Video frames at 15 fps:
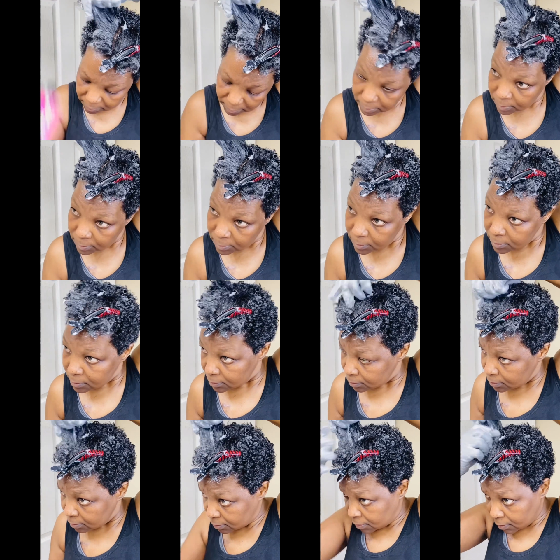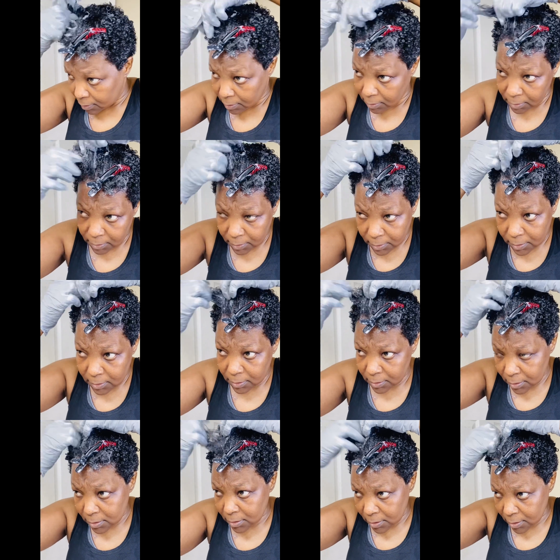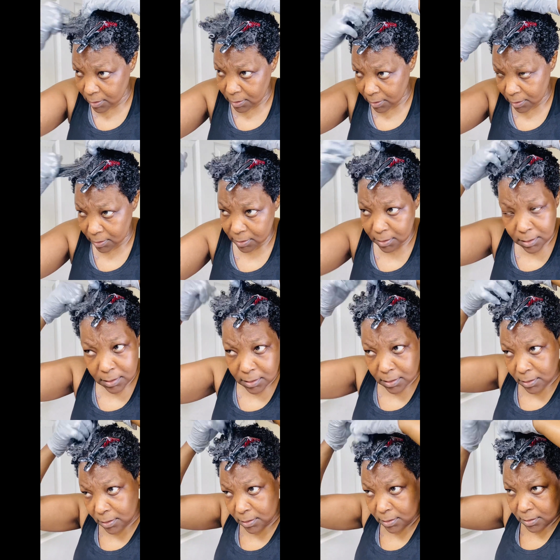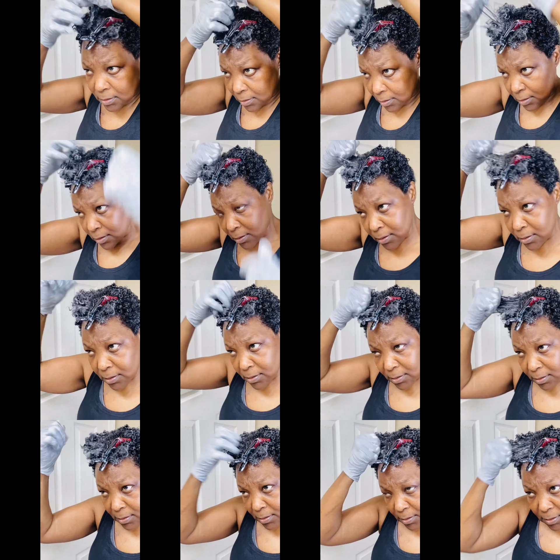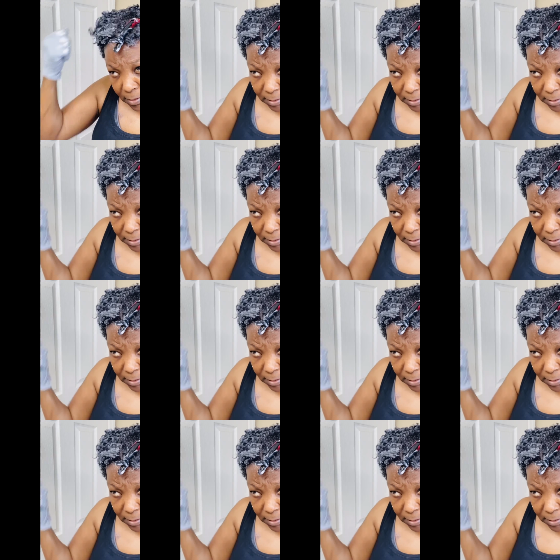Again, combing it through, saturating, making sure all my products is all the way